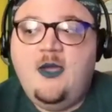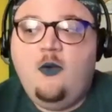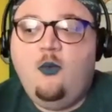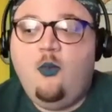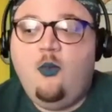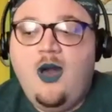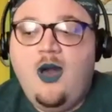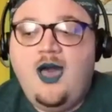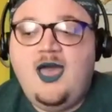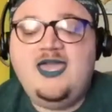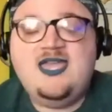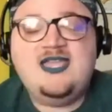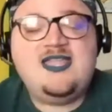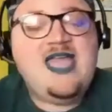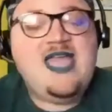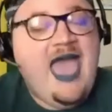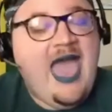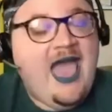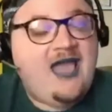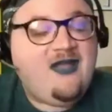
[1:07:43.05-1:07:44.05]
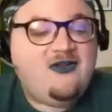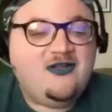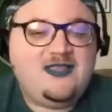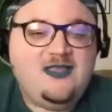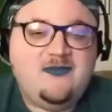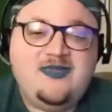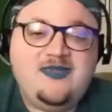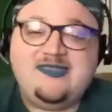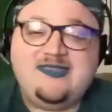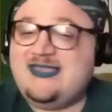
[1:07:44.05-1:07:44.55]
why an
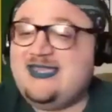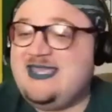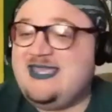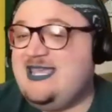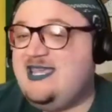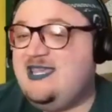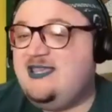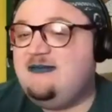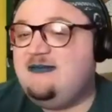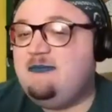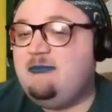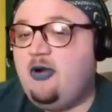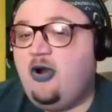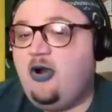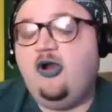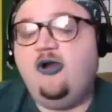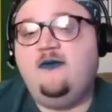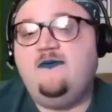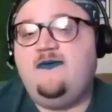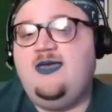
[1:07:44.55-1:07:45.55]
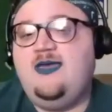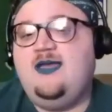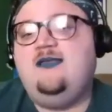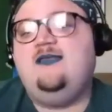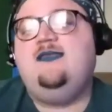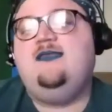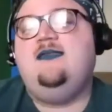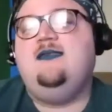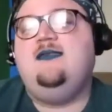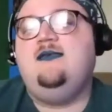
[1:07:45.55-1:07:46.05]
acronym is imperfect.